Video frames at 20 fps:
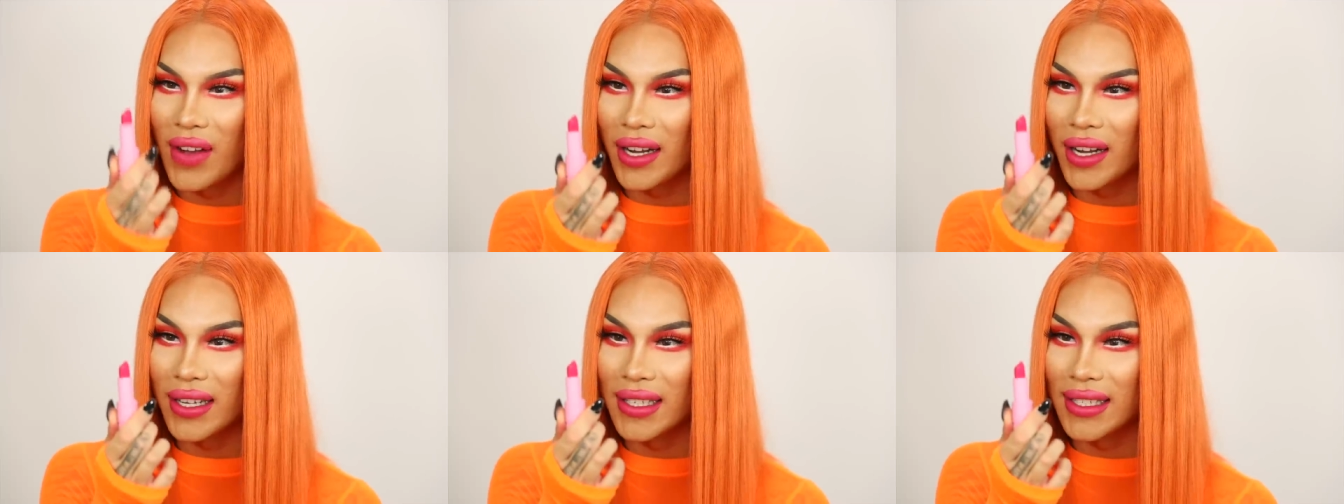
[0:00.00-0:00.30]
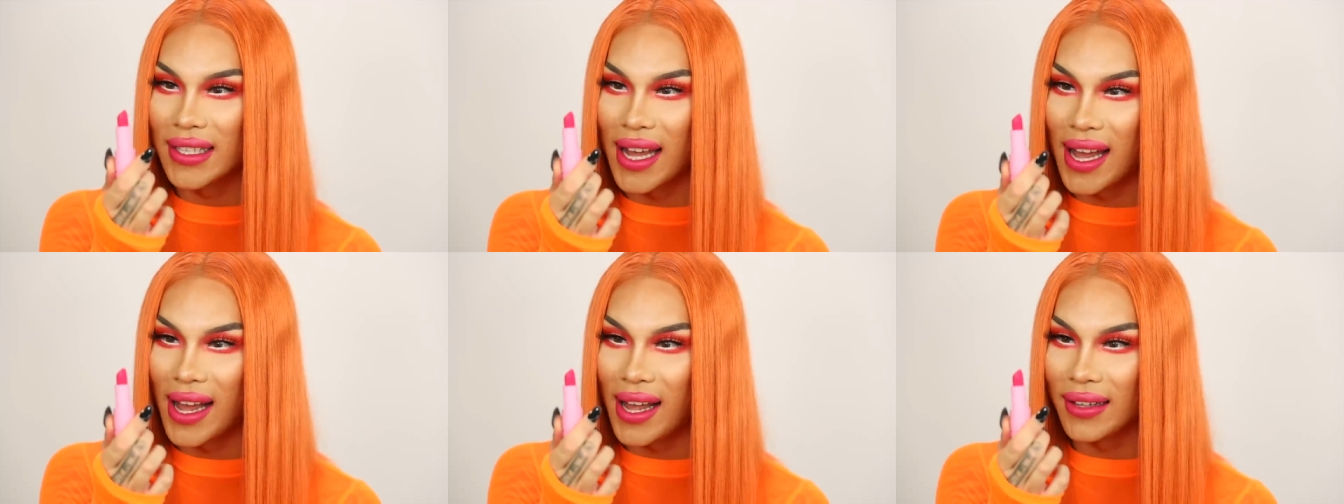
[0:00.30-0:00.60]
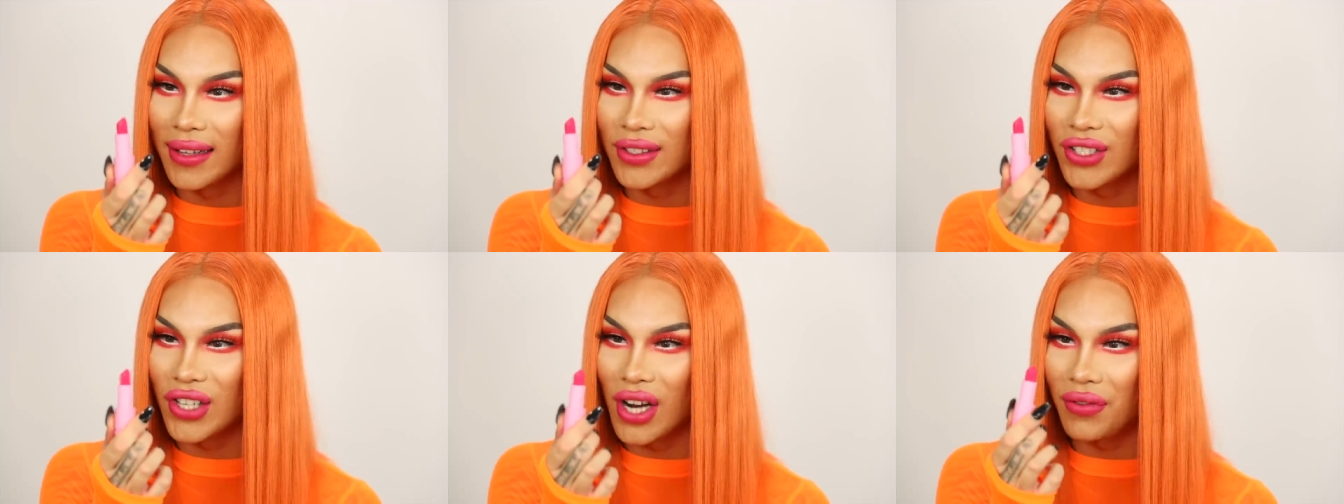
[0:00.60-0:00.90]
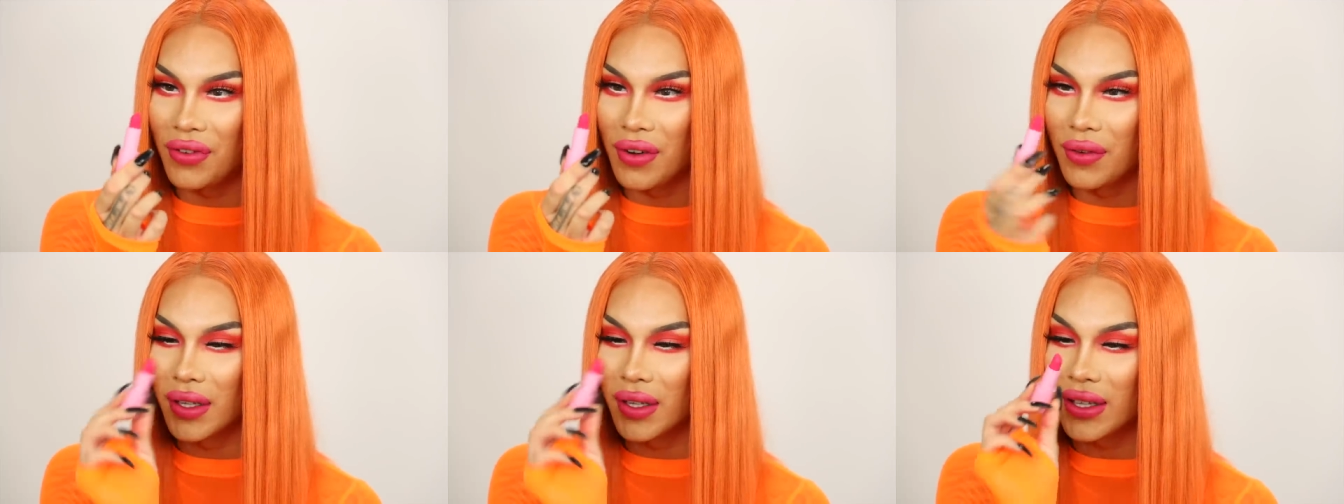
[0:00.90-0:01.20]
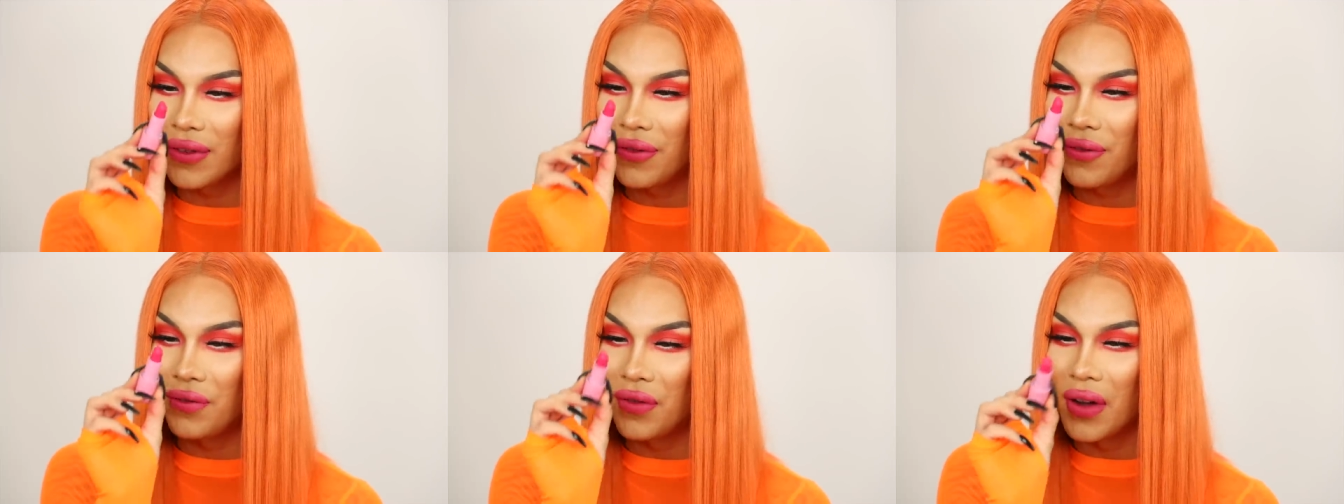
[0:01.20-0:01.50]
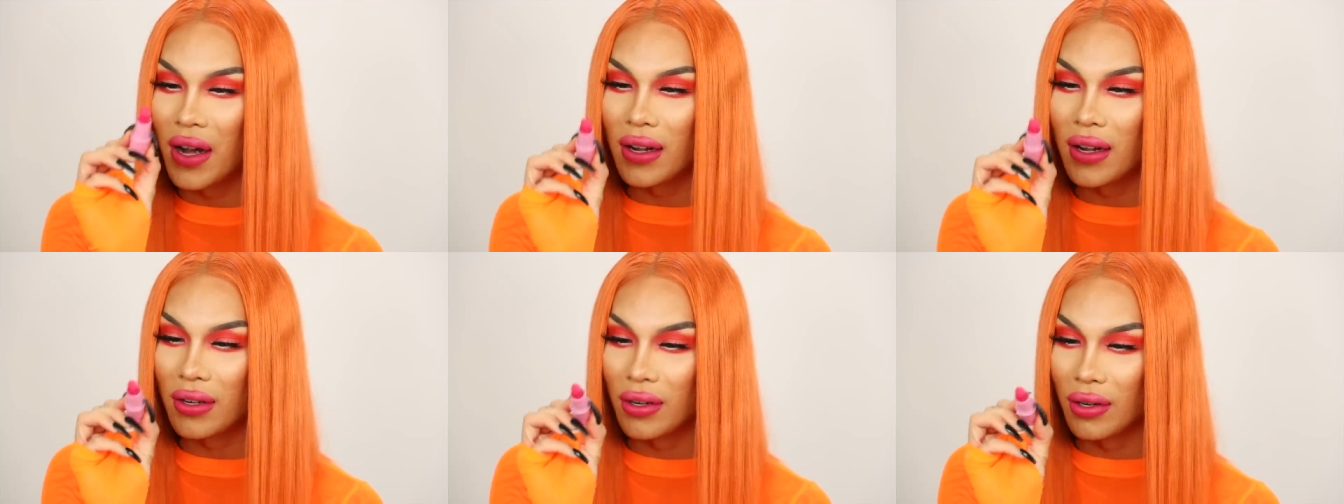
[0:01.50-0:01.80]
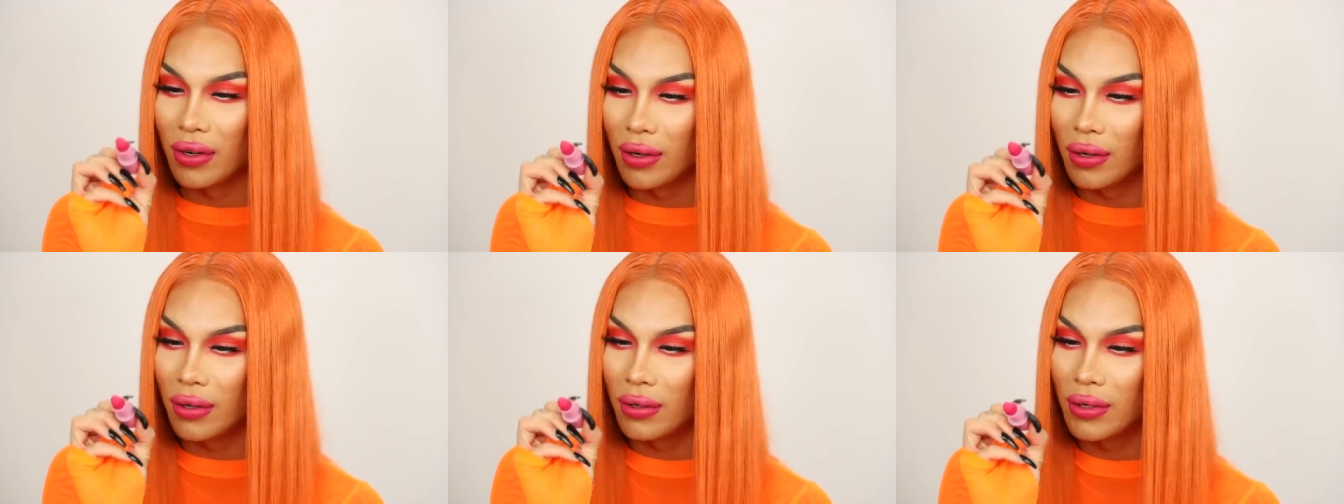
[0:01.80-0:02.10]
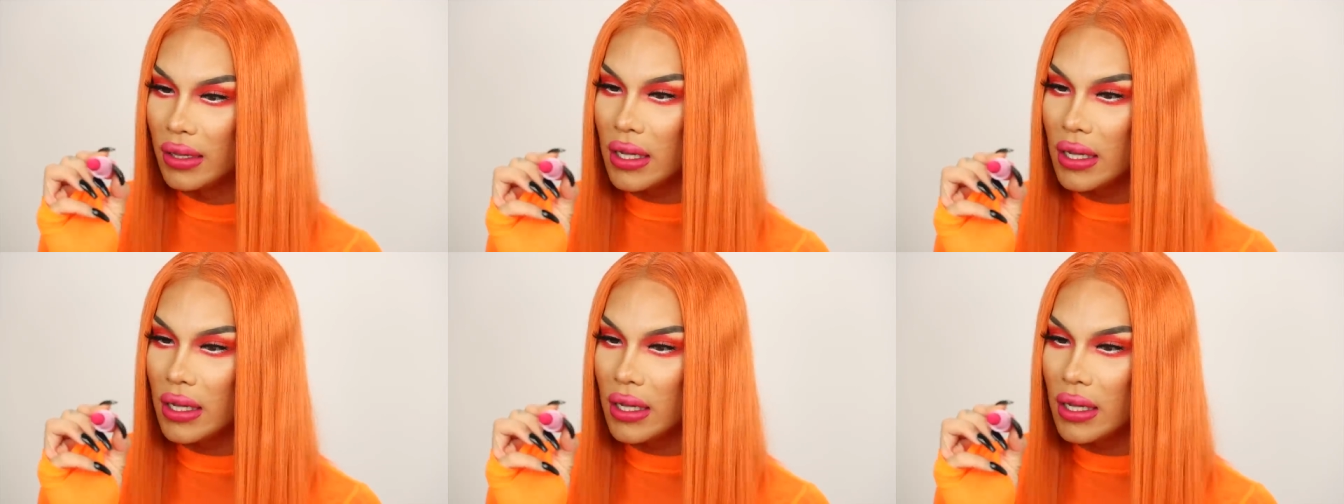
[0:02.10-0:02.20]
fucking gagged. Jeffree, what the fuck, girl?